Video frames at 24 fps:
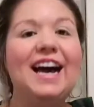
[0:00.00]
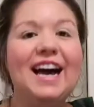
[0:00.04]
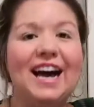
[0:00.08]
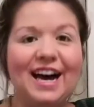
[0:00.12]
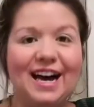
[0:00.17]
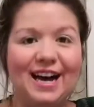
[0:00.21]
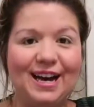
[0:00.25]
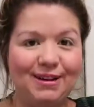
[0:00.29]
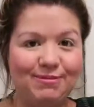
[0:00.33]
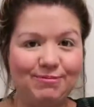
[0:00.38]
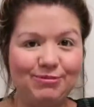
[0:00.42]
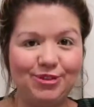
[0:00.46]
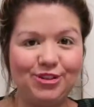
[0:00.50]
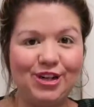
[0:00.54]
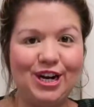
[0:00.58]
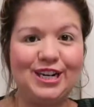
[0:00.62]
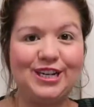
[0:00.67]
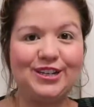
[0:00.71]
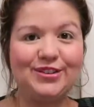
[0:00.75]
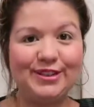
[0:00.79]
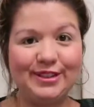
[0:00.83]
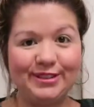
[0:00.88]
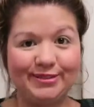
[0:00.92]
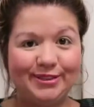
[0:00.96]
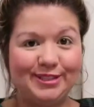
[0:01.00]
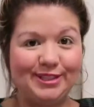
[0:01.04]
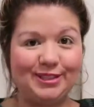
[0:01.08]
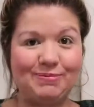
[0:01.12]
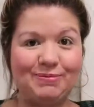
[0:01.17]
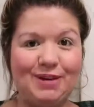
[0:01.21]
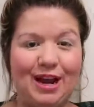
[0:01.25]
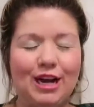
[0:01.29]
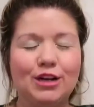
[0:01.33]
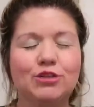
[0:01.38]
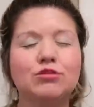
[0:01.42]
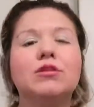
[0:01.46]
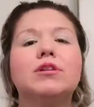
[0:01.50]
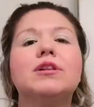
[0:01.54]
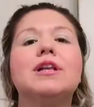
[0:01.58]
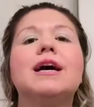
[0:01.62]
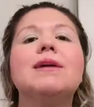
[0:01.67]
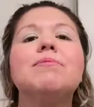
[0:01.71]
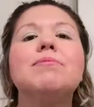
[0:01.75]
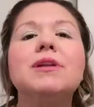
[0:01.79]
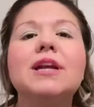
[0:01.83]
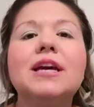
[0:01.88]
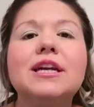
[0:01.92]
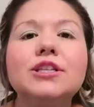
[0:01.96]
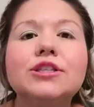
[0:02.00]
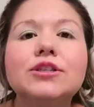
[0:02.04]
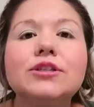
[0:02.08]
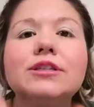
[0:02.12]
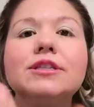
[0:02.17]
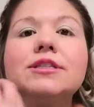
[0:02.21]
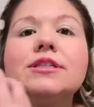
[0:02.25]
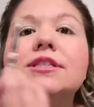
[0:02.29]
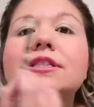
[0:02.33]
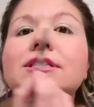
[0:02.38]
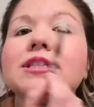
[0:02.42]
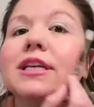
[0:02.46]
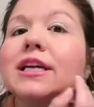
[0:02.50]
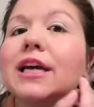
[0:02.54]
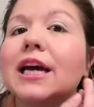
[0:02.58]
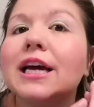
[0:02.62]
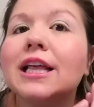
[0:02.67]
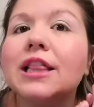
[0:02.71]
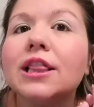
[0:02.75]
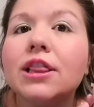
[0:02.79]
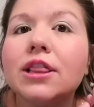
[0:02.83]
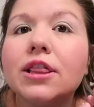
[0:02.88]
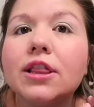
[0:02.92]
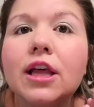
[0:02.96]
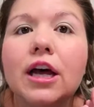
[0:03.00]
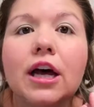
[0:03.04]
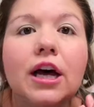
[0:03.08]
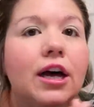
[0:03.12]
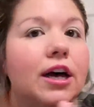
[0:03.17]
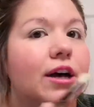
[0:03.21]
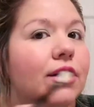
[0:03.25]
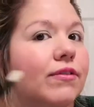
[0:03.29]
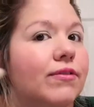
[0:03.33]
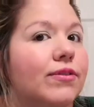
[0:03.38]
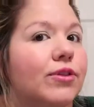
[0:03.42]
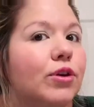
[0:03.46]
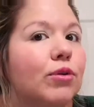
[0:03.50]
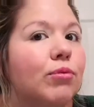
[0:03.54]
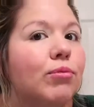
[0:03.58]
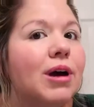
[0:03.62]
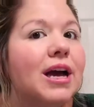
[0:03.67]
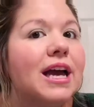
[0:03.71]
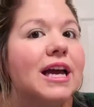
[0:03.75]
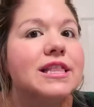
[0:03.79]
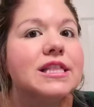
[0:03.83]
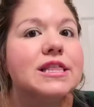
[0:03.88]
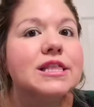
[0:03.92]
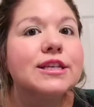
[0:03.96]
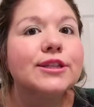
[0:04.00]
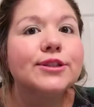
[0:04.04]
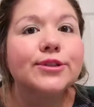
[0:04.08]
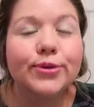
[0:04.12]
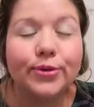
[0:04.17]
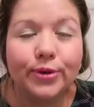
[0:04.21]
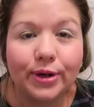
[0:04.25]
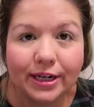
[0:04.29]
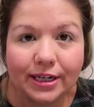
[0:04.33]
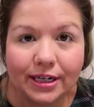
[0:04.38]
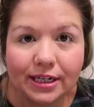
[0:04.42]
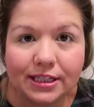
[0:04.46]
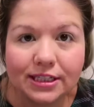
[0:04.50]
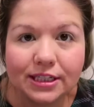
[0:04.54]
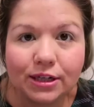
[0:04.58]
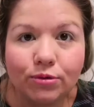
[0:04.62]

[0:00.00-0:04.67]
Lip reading: I'm trying to do it with some natural light, but as you can see, I love the way this green is.